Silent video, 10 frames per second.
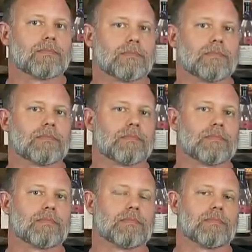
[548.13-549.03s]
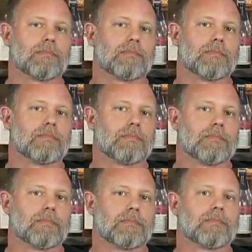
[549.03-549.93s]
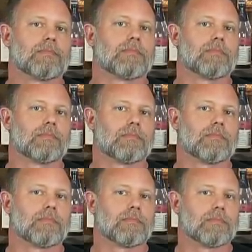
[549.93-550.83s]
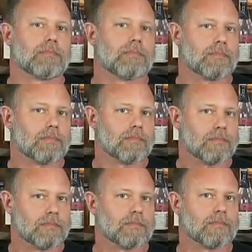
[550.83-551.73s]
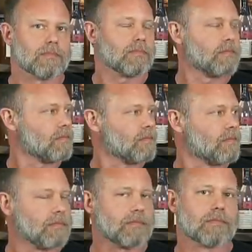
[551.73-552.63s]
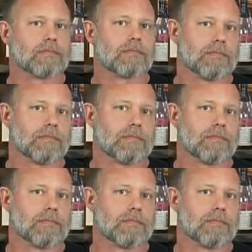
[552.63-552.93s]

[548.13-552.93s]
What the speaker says: (not speaking)